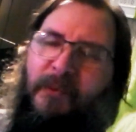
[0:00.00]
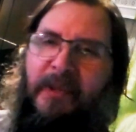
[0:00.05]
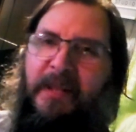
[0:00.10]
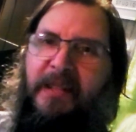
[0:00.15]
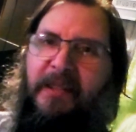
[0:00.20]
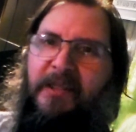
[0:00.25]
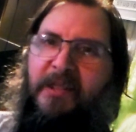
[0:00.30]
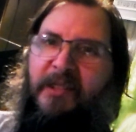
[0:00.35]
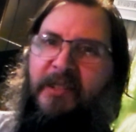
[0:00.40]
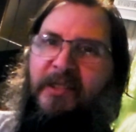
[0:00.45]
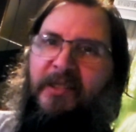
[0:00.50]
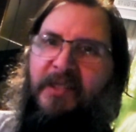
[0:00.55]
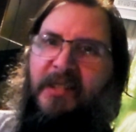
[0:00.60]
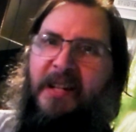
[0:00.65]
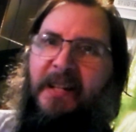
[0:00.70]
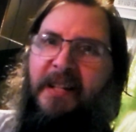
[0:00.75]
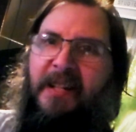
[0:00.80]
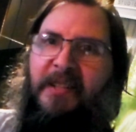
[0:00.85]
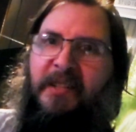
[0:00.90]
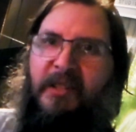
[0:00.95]
Wanted to just
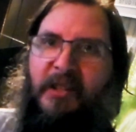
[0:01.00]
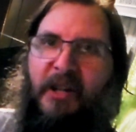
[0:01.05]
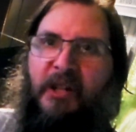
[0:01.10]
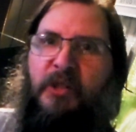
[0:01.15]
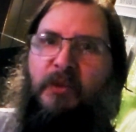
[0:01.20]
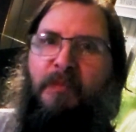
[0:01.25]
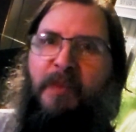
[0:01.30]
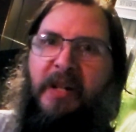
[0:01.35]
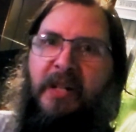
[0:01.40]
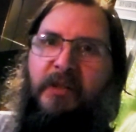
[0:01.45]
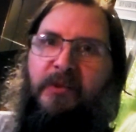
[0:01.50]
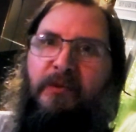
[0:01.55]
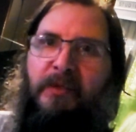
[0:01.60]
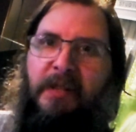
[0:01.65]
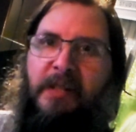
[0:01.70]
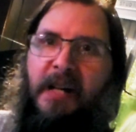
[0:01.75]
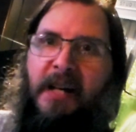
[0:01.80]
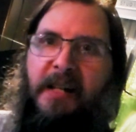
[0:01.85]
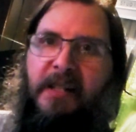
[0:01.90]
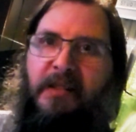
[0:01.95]
kind of touch base
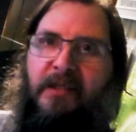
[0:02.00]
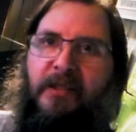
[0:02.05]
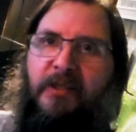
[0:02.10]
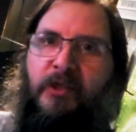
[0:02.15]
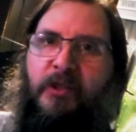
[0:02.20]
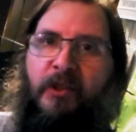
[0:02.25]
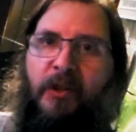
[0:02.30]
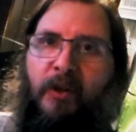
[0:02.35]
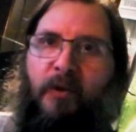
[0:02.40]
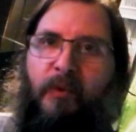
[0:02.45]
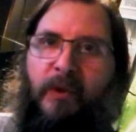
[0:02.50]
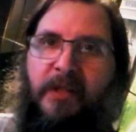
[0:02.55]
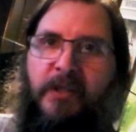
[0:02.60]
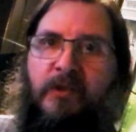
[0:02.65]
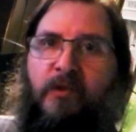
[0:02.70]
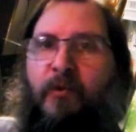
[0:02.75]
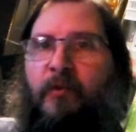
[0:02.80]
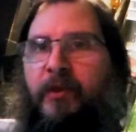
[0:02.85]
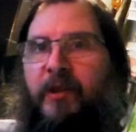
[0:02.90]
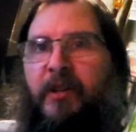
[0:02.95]
with you guys, let you know
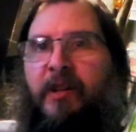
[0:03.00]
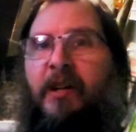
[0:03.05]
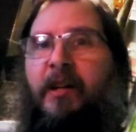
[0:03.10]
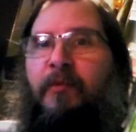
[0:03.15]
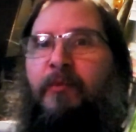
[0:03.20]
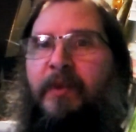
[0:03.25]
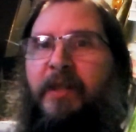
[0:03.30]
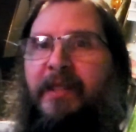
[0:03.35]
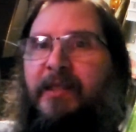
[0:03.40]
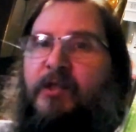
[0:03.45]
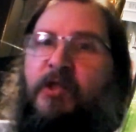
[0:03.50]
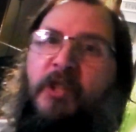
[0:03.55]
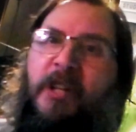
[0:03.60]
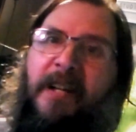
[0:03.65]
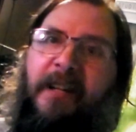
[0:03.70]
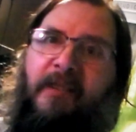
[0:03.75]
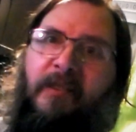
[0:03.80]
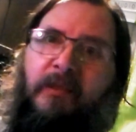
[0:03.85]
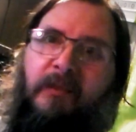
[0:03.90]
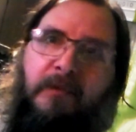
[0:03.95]
what's going on with the
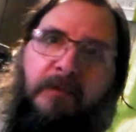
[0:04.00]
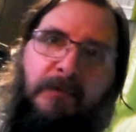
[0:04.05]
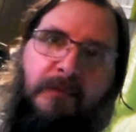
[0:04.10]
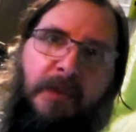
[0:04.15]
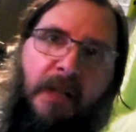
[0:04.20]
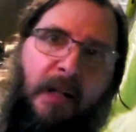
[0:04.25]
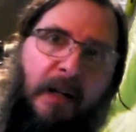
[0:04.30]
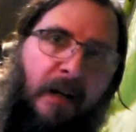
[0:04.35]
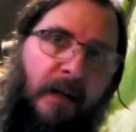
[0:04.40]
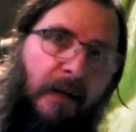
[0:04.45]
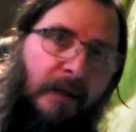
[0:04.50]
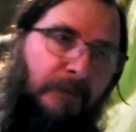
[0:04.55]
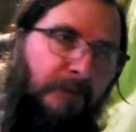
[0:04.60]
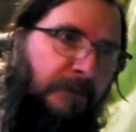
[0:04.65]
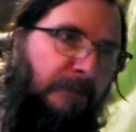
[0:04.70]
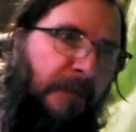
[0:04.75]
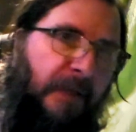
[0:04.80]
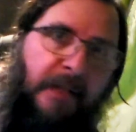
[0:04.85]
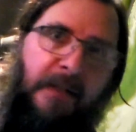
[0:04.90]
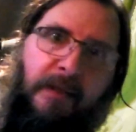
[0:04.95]
channel.
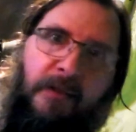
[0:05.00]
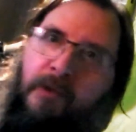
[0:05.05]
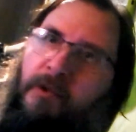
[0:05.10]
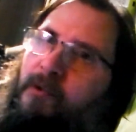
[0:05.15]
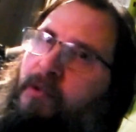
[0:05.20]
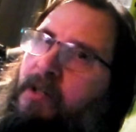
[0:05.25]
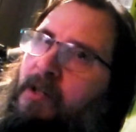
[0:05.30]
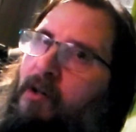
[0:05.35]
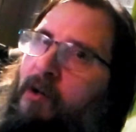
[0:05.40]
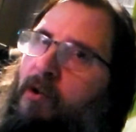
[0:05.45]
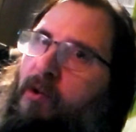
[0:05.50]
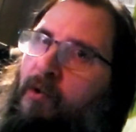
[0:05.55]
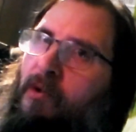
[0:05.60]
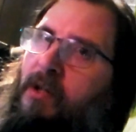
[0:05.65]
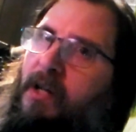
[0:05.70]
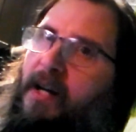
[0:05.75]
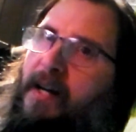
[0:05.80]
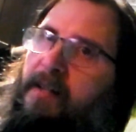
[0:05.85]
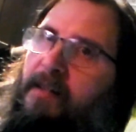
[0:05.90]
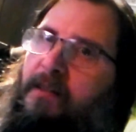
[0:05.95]
Been doing a whole
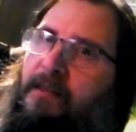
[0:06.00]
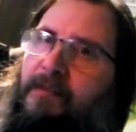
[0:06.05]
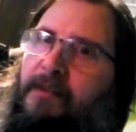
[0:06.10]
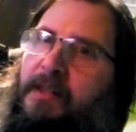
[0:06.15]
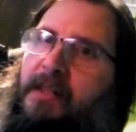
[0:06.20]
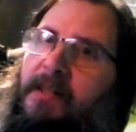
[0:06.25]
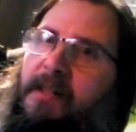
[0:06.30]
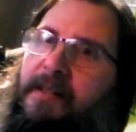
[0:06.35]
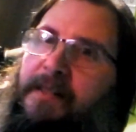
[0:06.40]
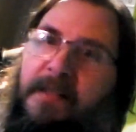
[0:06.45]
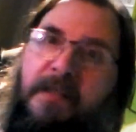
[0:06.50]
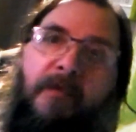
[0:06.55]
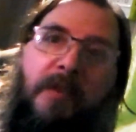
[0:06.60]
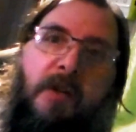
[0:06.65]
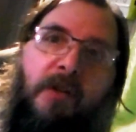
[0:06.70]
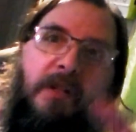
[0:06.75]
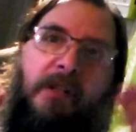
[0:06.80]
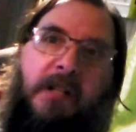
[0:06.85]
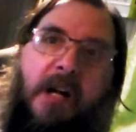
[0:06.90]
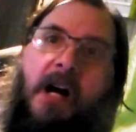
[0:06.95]
lot of different